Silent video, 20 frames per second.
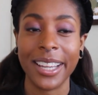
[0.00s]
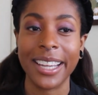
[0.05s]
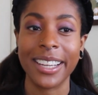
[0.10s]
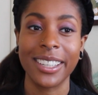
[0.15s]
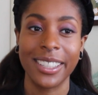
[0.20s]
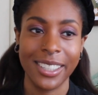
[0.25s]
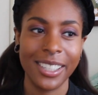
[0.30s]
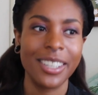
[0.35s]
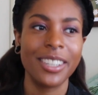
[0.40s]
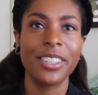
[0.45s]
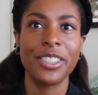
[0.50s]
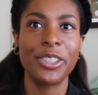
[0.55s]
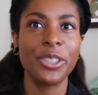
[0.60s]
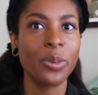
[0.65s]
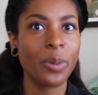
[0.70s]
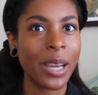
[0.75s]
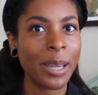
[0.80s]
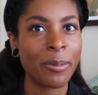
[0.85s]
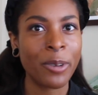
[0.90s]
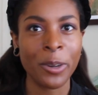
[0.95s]
Like,
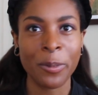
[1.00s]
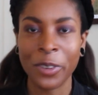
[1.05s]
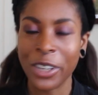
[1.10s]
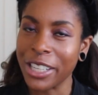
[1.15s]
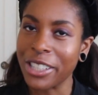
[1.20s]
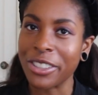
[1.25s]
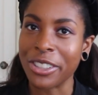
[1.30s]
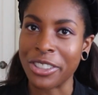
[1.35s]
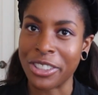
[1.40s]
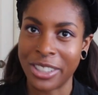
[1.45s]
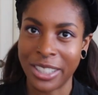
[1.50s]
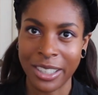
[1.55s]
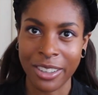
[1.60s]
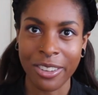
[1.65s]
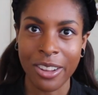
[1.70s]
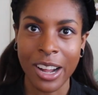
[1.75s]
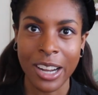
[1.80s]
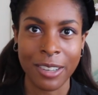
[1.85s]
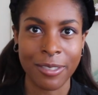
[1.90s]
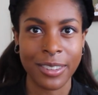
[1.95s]
do way more research than
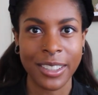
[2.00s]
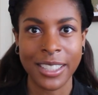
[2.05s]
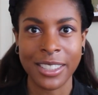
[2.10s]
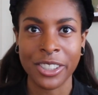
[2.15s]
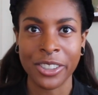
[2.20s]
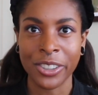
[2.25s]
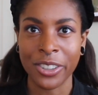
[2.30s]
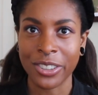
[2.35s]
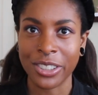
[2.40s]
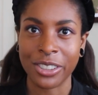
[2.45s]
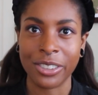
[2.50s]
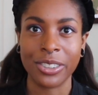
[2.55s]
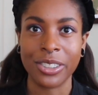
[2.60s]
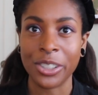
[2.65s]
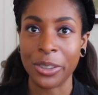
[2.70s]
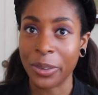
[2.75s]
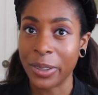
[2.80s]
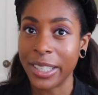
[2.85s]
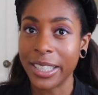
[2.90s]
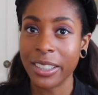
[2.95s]
a lot of these girls are
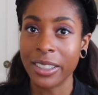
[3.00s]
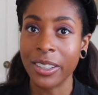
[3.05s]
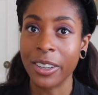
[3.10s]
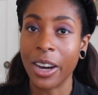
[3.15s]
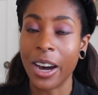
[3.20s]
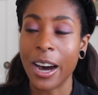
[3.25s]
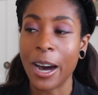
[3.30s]
doing,